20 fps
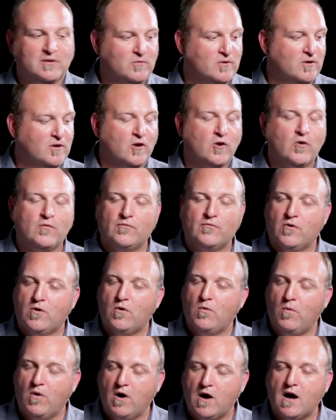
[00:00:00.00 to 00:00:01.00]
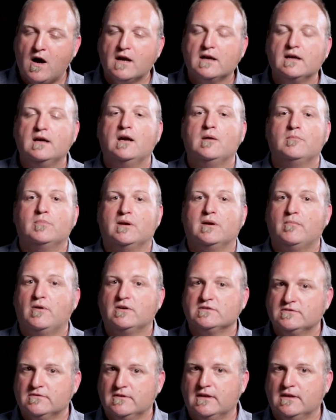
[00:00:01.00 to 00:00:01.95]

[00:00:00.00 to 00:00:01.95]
We're going to go for a walk, but I'm also